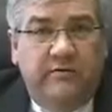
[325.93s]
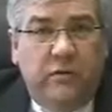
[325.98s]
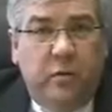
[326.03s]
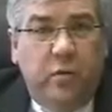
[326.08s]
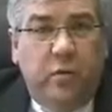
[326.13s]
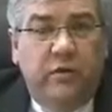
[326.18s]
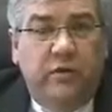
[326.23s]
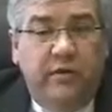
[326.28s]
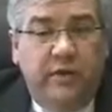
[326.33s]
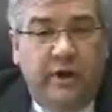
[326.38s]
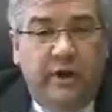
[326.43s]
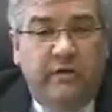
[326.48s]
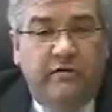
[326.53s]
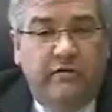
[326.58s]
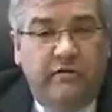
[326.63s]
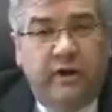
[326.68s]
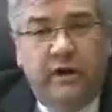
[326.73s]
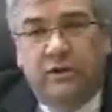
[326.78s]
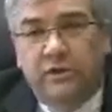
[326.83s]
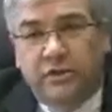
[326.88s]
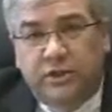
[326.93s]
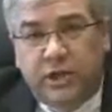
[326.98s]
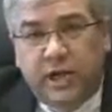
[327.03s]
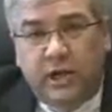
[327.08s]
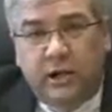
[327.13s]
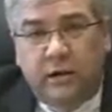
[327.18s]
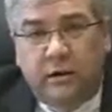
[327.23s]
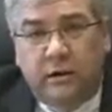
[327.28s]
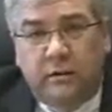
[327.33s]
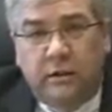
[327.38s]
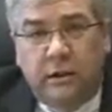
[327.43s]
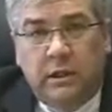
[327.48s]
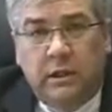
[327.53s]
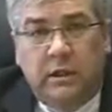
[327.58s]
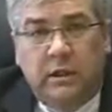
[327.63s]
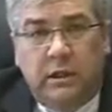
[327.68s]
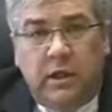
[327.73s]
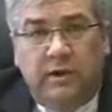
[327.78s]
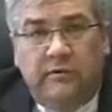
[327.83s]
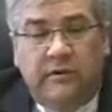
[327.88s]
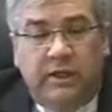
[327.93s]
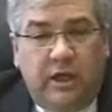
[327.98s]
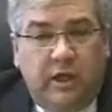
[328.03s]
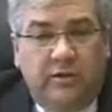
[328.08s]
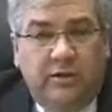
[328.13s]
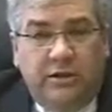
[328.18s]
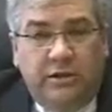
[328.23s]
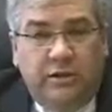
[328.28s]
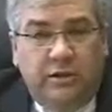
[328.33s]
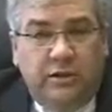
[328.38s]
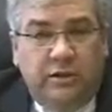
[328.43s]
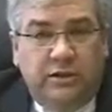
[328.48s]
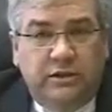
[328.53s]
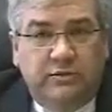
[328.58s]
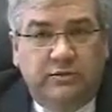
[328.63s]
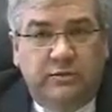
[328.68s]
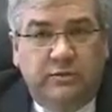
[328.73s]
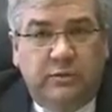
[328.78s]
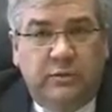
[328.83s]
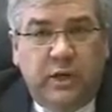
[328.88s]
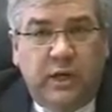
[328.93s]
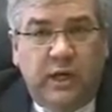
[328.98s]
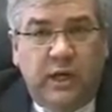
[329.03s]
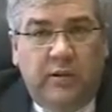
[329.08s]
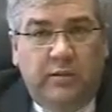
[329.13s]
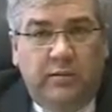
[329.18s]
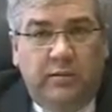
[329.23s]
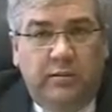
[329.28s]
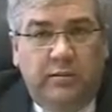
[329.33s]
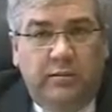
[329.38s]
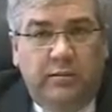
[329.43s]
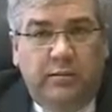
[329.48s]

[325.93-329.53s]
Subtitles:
for their fair share of the health insurance costs.